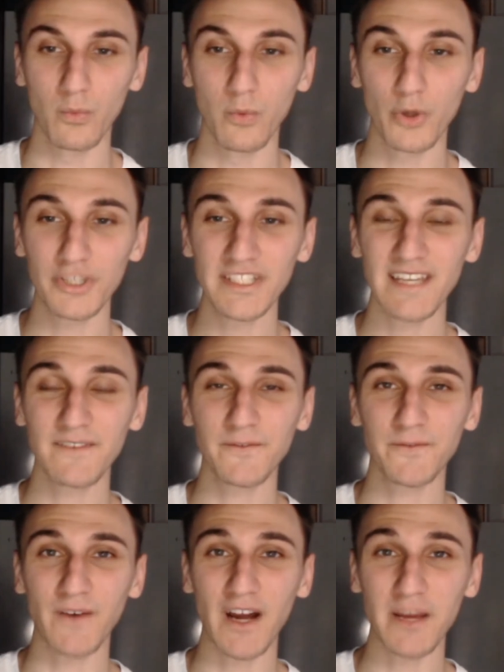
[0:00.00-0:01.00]
Woody and
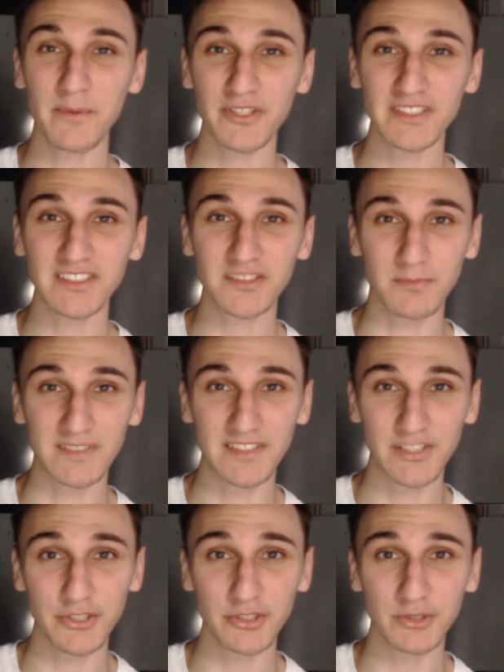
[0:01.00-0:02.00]
fibrous
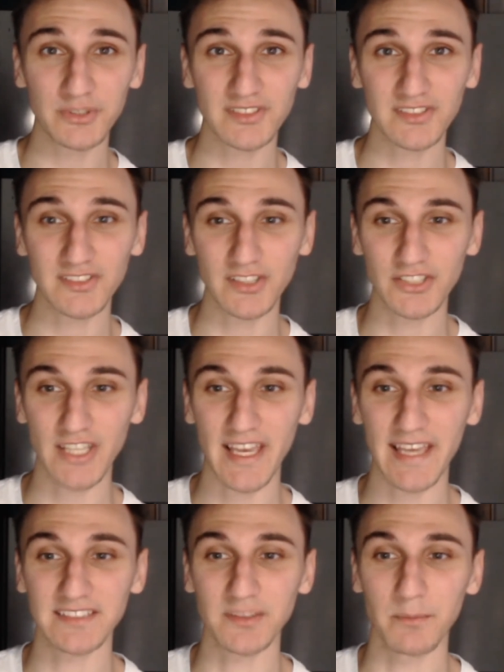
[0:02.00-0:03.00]
materials such
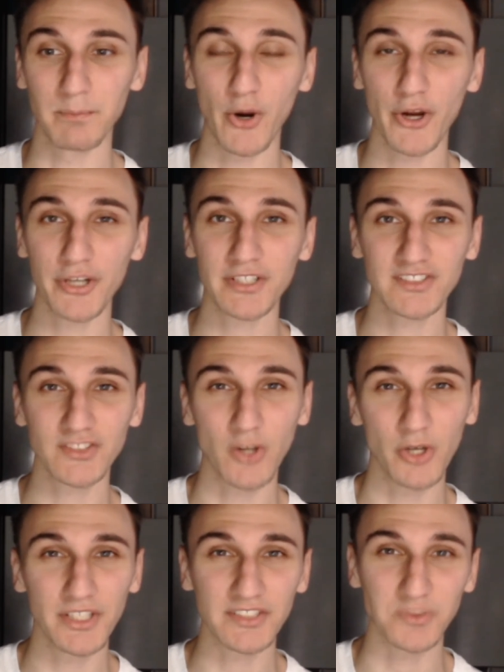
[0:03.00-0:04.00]
as bark,
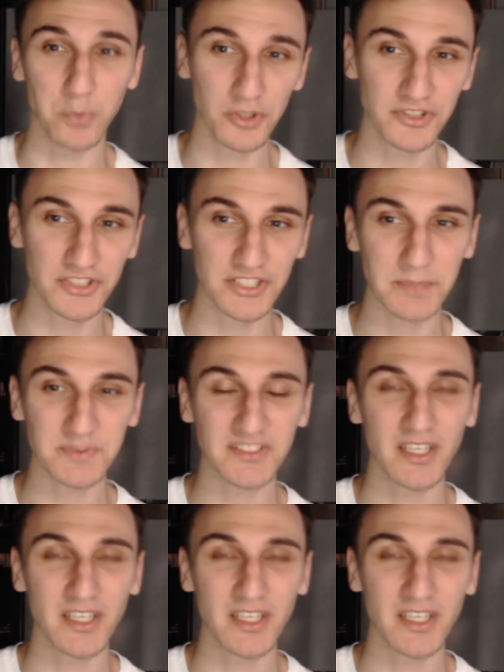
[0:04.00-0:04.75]
sawdust, wood chips,